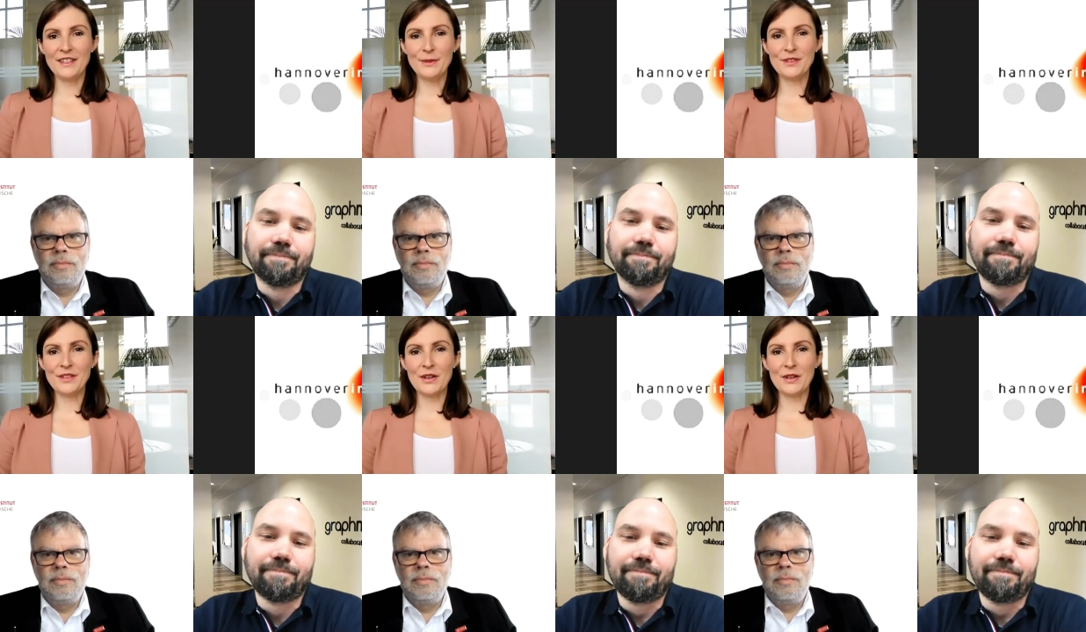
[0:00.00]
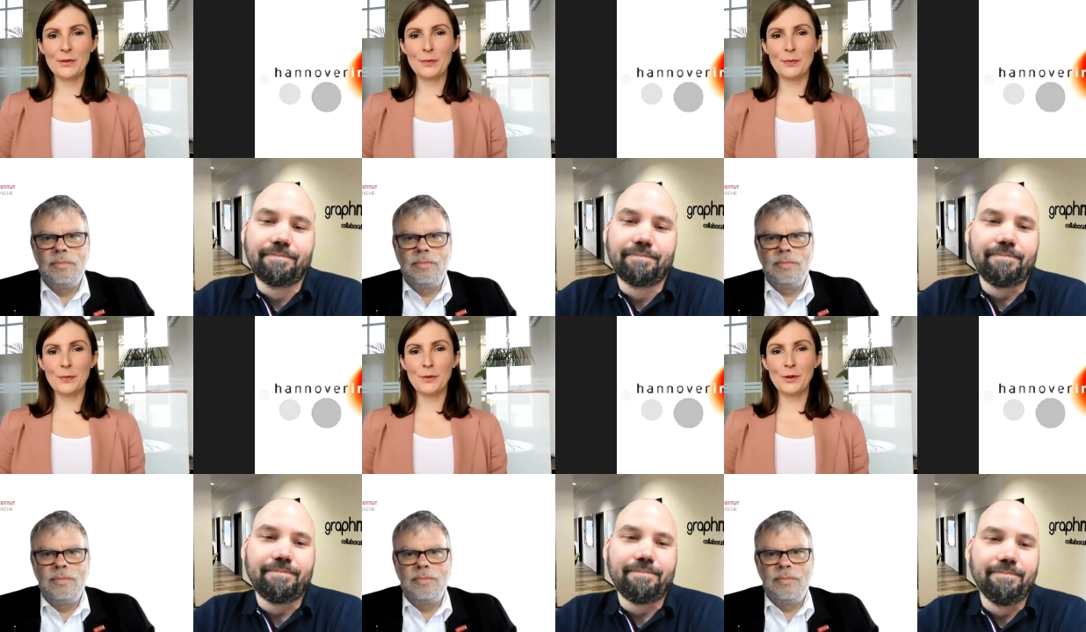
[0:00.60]
Speaker 1: was a
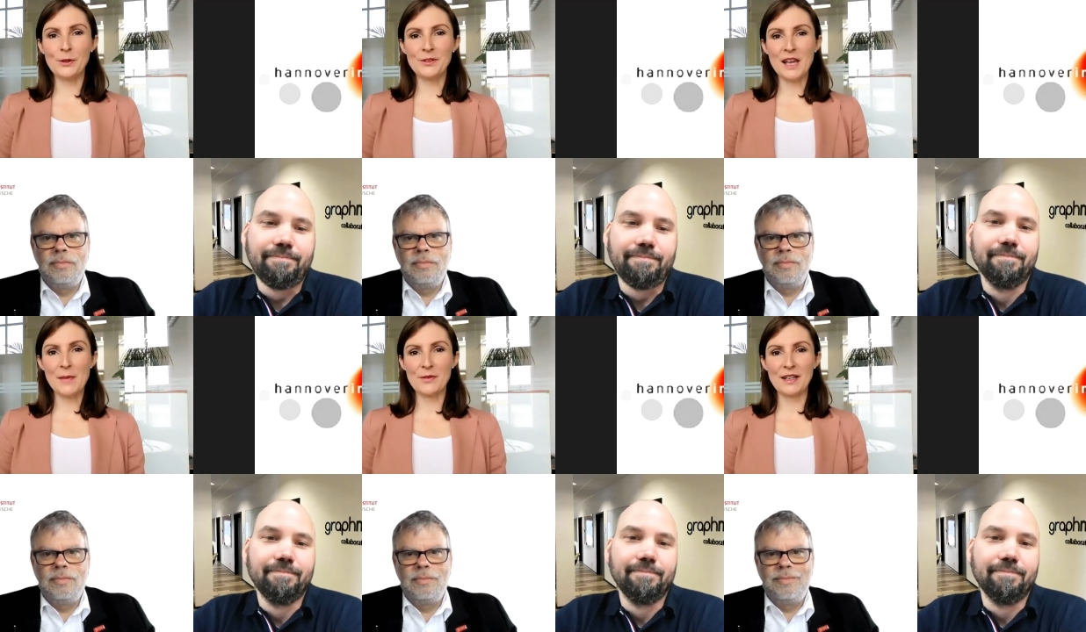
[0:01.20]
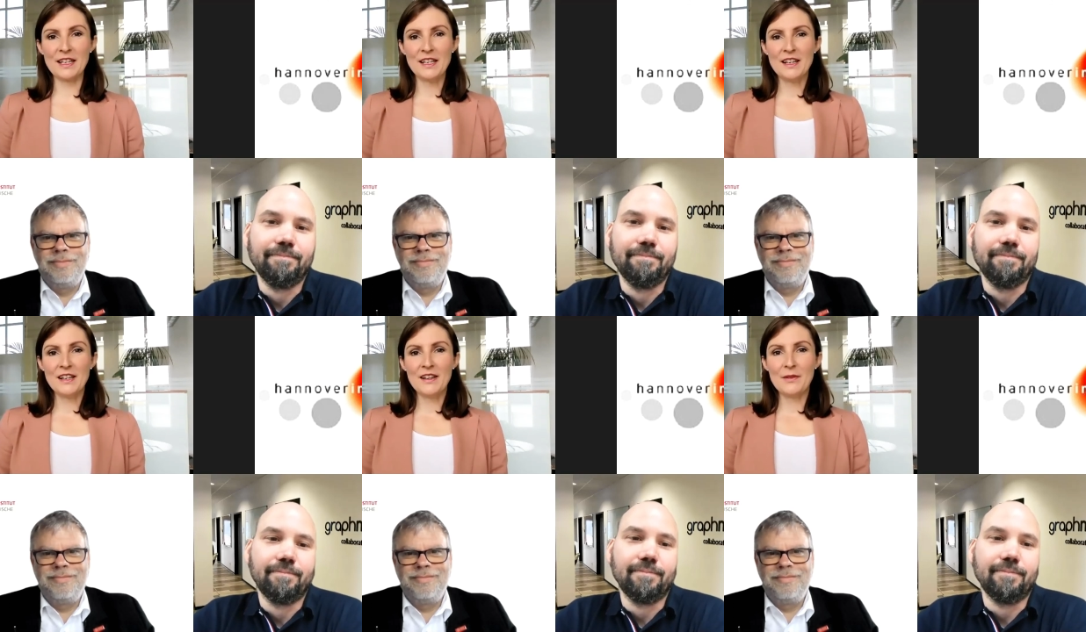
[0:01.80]
good summary
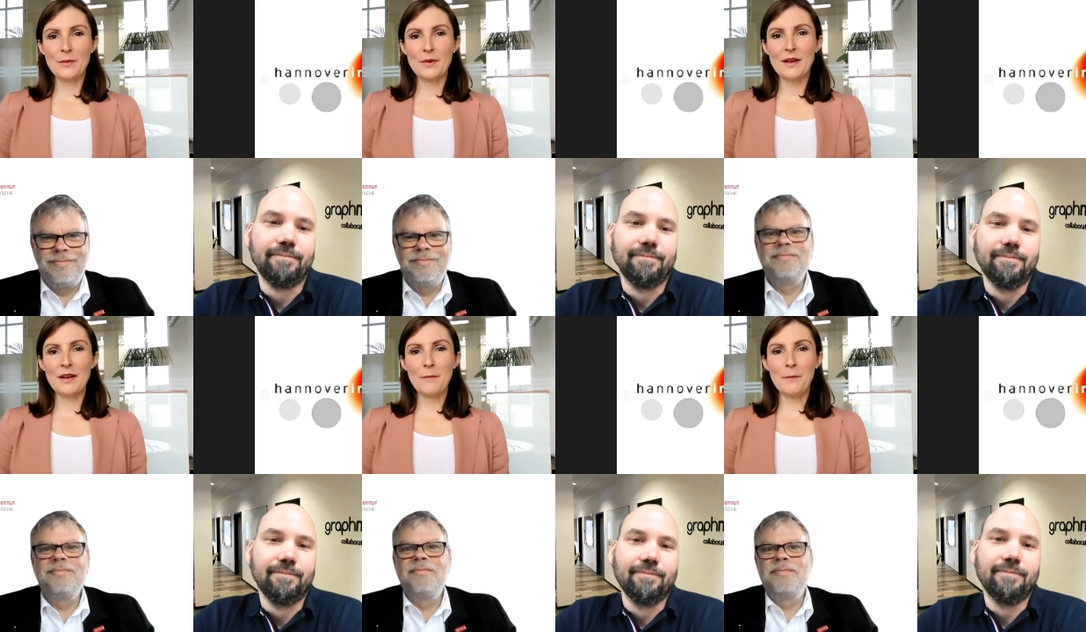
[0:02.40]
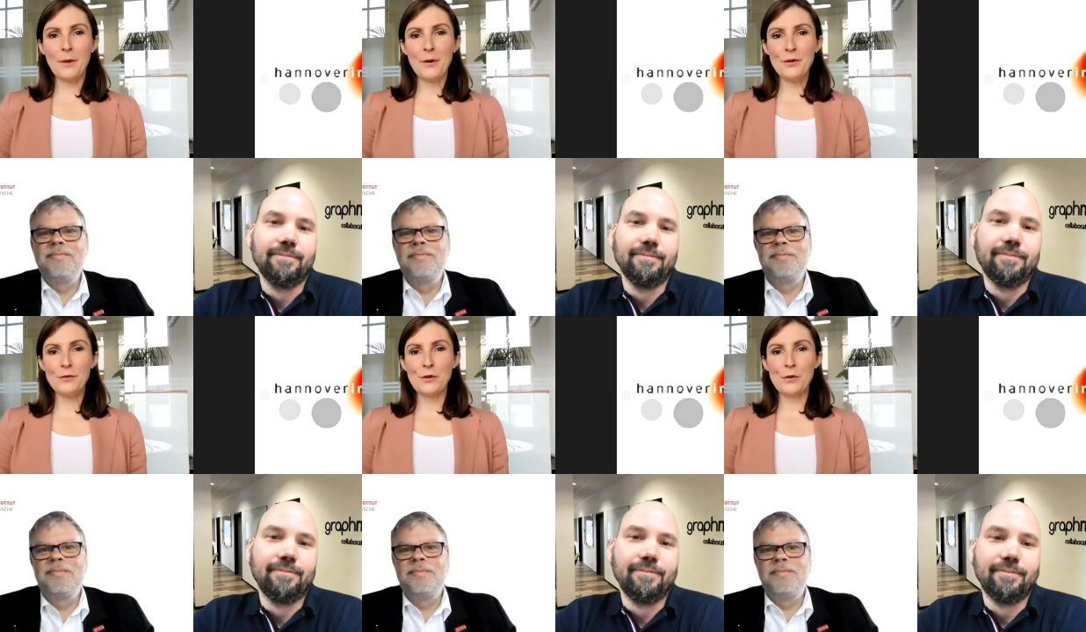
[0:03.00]
both
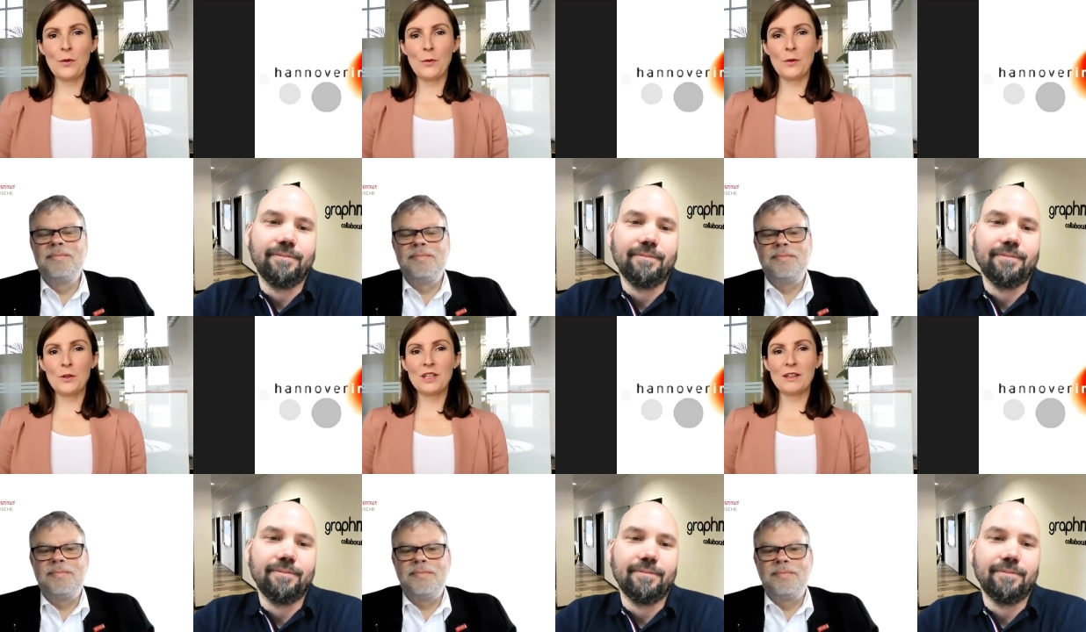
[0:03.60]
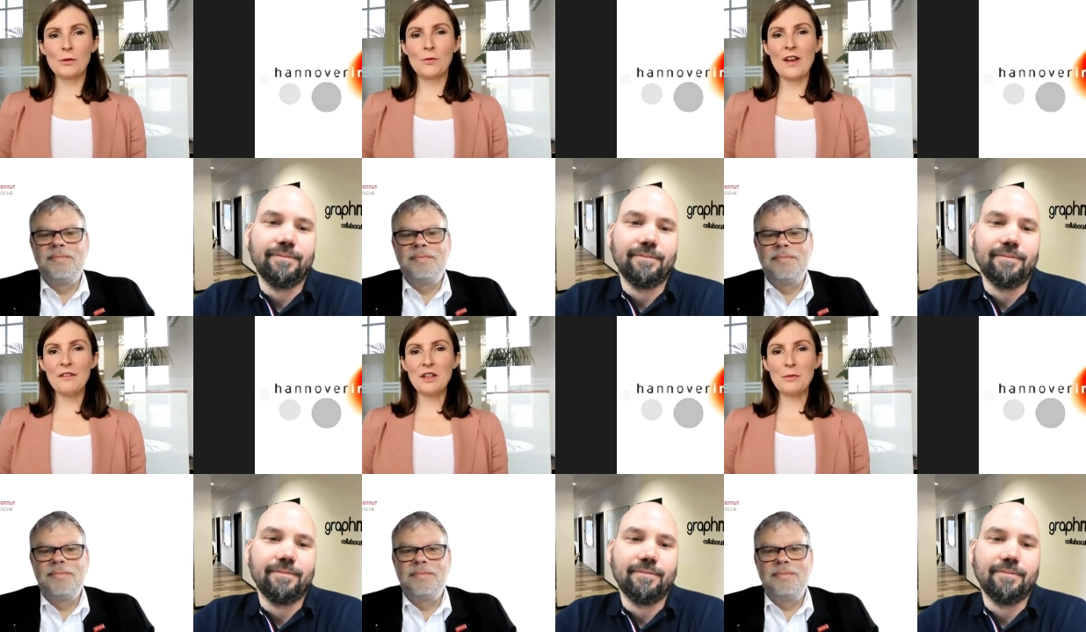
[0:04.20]
of you
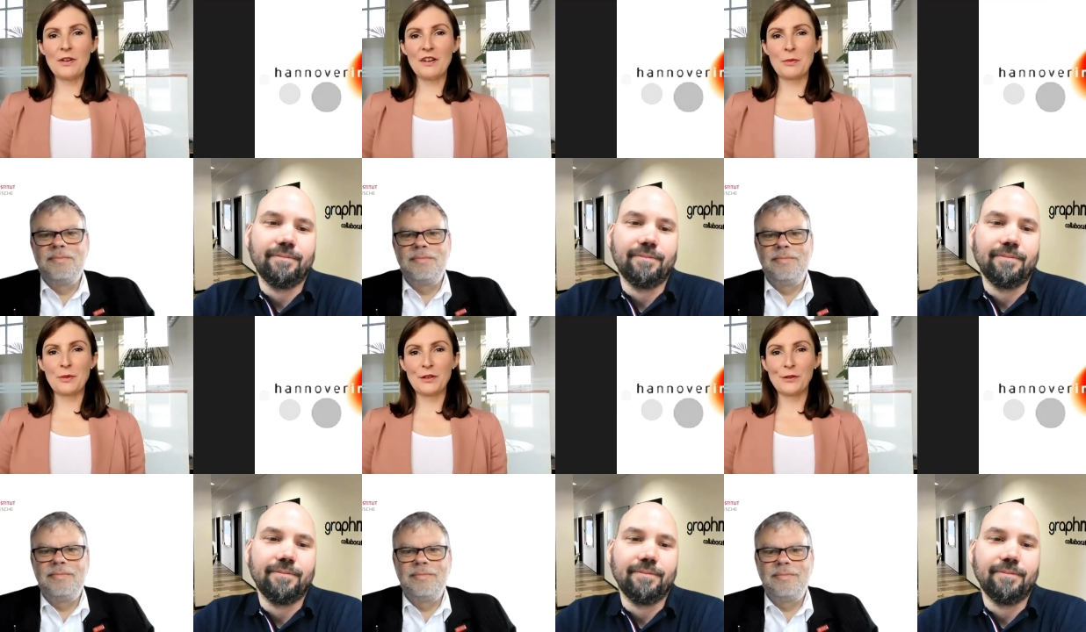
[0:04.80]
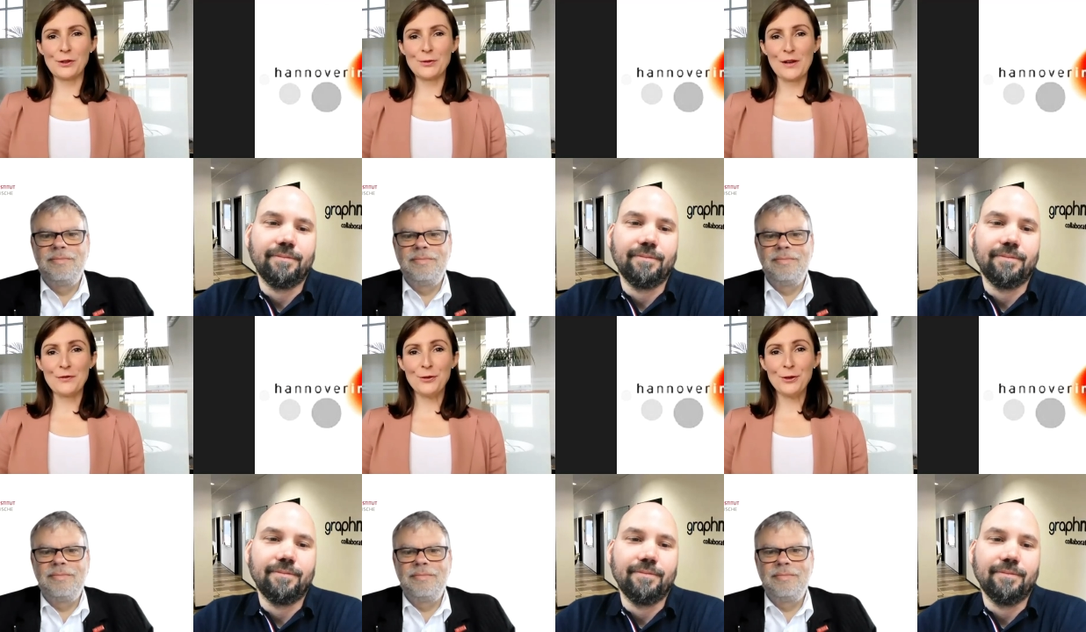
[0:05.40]
very, very brief because we're
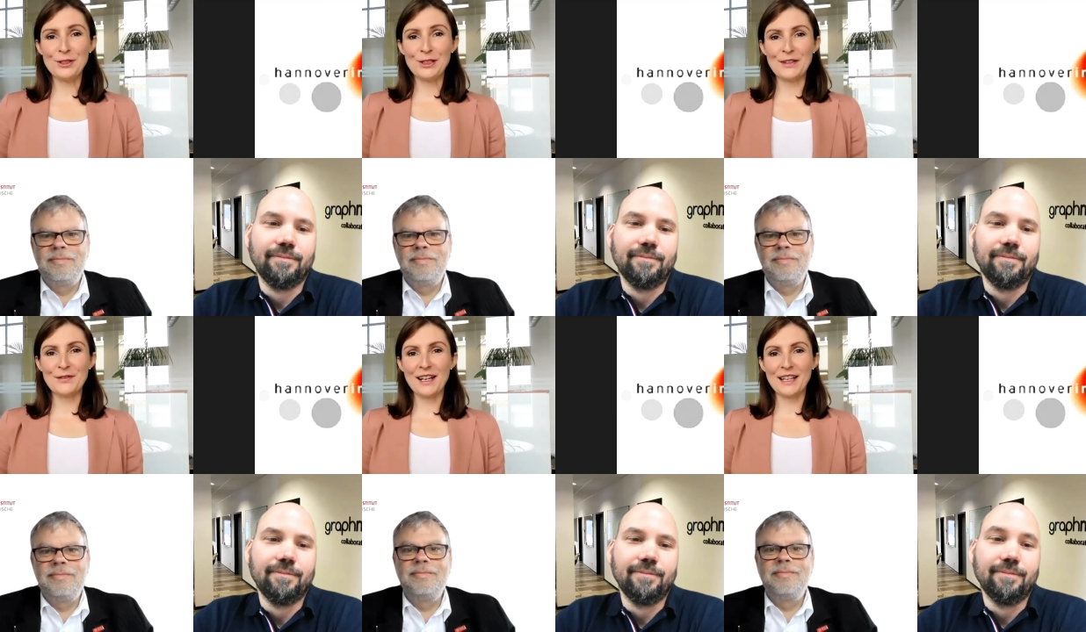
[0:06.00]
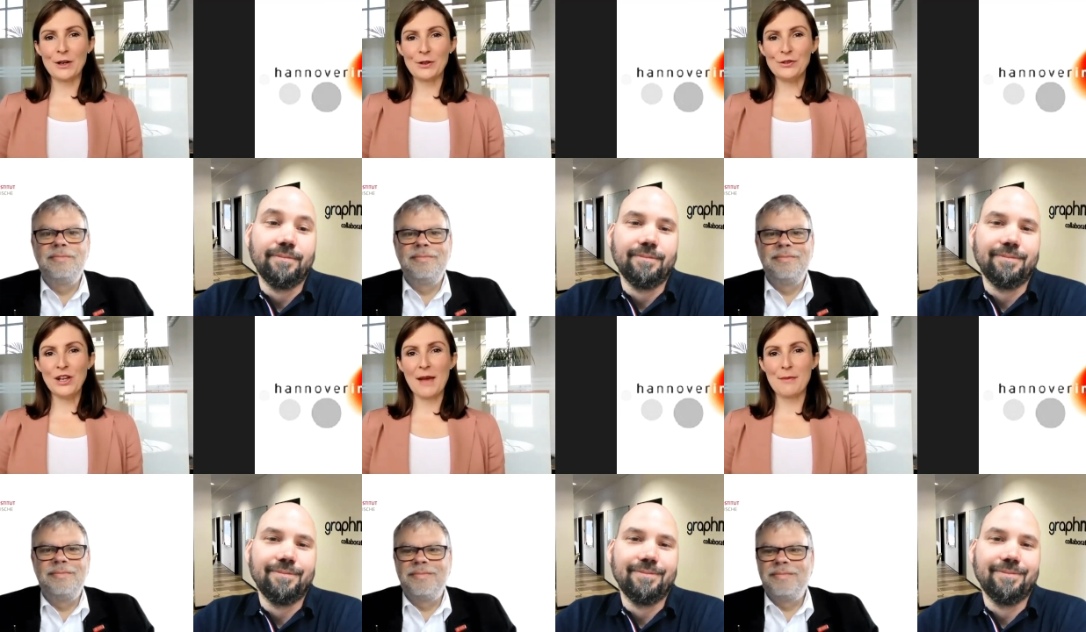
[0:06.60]
unfortunately running out of
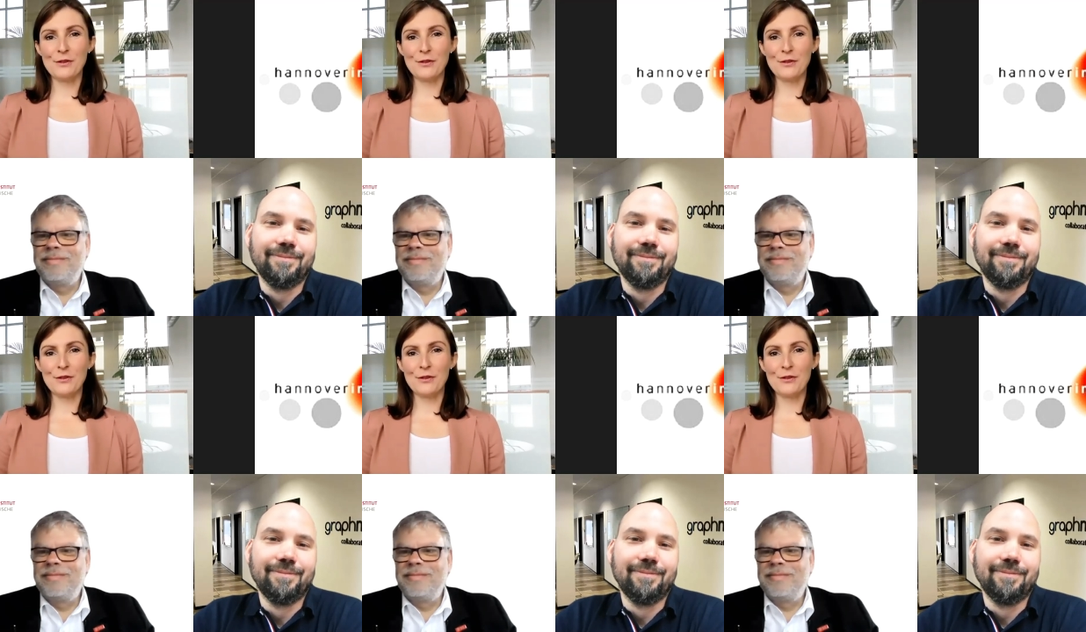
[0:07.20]
time.